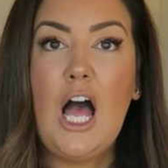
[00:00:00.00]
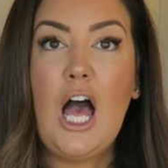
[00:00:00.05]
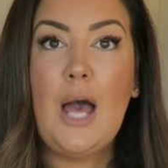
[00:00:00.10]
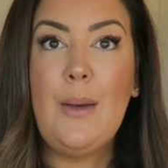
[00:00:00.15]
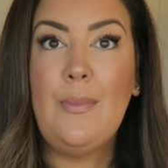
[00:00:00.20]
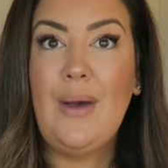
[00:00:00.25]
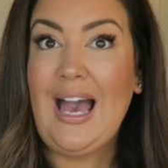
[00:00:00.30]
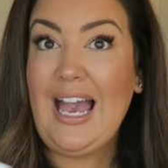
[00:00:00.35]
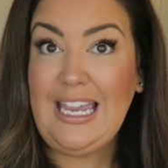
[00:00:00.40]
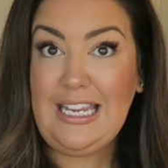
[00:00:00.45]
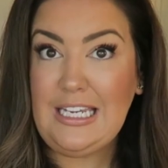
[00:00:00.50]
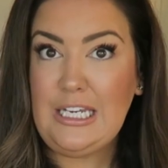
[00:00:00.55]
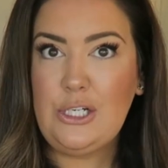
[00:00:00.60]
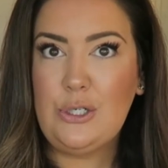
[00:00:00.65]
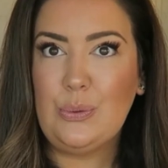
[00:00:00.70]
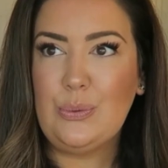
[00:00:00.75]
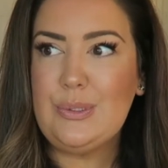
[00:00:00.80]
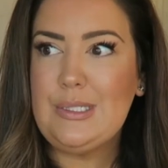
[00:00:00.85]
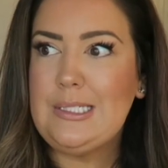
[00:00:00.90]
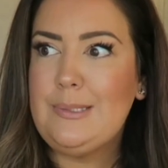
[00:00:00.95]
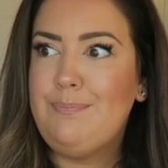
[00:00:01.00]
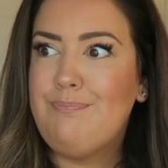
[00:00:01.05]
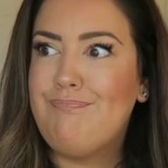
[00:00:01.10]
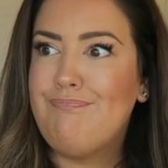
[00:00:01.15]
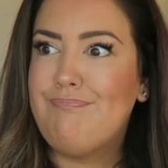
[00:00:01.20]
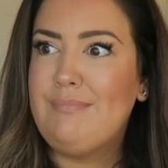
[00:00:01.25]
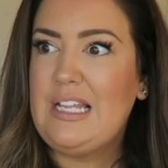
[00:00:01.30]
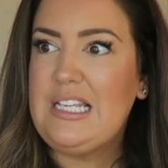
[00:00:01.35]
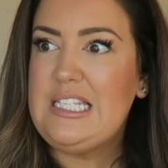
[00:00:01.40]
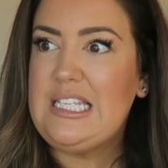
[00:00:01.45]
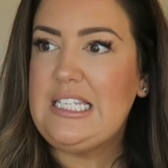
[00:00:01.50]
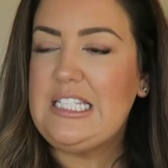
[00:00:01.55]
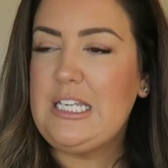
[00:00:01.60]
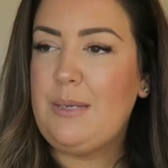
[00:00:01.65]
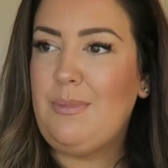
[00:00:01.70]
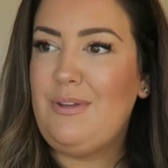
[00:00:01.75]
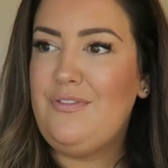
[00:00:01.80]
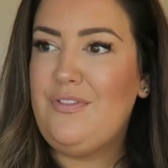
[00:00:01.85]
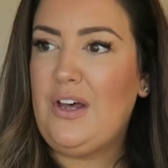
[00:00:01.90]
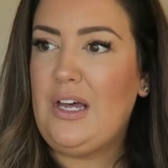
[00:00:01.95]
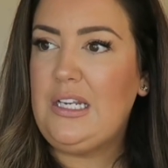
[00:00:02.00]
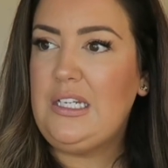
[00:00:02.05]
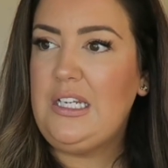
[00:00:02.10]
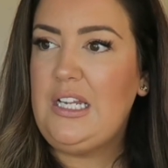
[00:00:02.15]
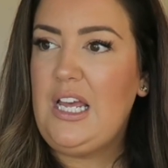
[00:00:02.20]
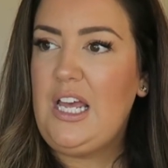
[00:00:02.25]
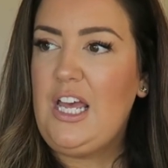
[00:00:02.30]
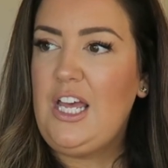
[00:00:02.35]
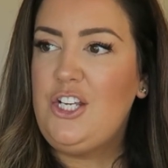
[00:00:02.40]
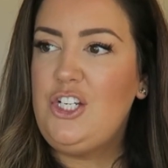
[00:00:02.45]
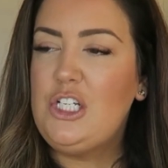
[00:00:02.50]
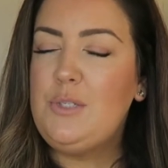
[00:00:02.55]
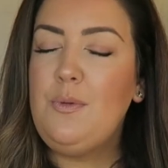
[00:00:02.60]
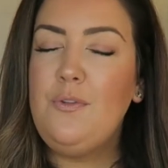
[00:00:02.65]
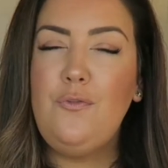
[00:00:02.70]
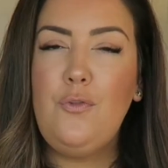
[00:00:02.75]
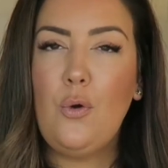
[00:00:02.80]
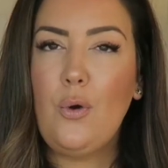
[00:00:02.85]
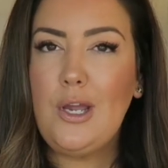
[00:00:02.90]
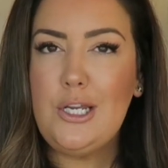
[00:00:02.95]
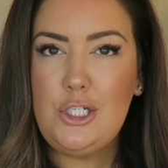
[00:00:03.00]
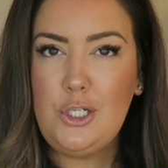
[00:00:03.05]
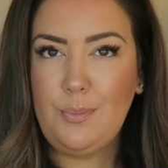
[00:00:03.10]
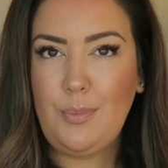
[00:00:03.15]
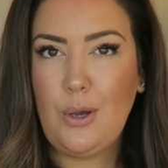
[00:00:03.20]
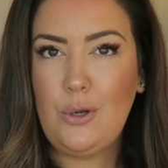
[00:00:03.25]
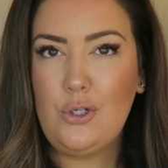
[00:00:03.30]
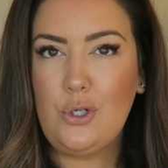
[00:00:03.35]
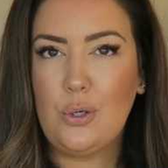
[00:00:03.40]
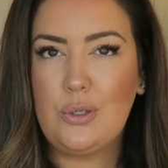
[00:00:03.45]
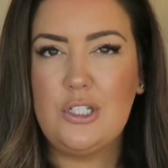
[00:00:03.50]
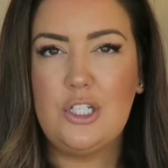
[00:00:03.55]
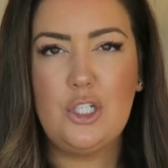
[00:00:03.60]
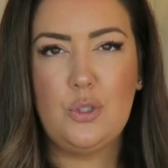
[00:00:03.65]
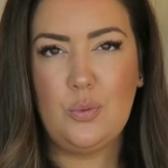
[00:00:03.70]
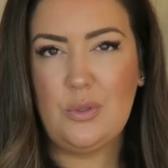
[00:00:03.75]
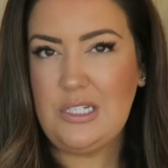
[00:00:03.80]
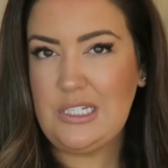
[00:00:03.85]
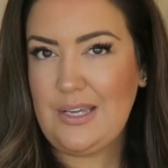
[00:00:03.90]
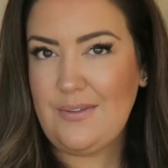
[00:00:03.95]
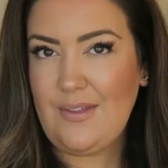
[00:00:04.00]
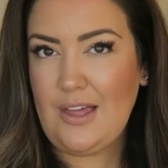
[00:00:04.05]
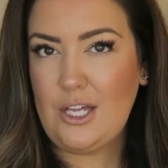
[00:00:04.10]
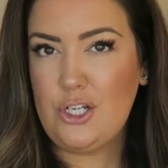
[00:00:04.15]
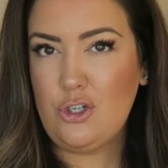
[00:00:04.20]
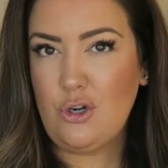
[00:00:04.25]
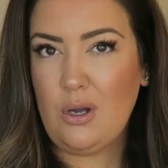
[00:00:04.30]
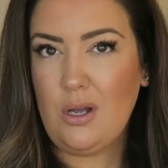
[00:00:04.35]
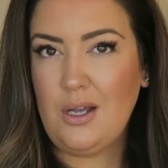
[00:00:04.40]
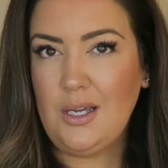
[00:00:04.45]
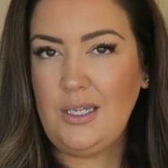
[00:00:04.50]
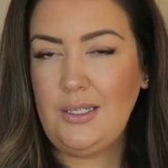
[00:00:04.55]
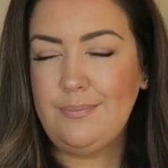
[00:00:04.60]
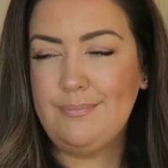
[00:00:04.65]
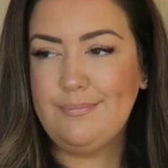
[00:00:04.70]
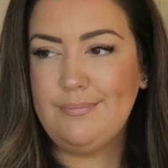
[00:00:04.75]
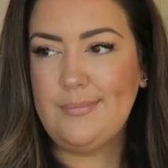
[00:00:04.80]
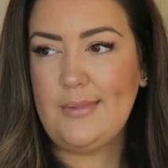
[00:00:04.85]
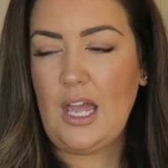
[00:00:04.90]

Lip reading: I hate needles, so that's gonna be fun. Just before I do Botox, I just wanted to give that a try.